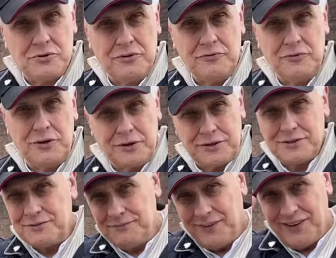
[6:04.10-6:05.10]
of
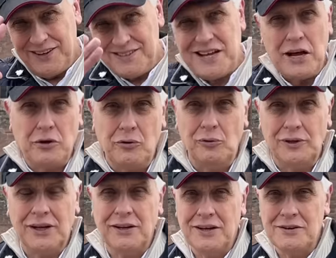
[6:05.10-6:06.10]
Works, as they called
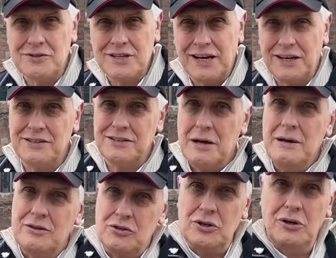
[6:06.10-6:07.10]
it in those days,
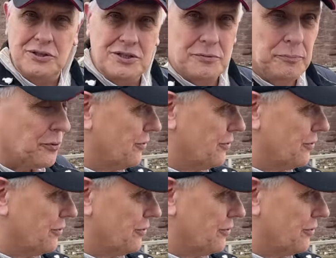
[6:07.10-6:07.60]
started to put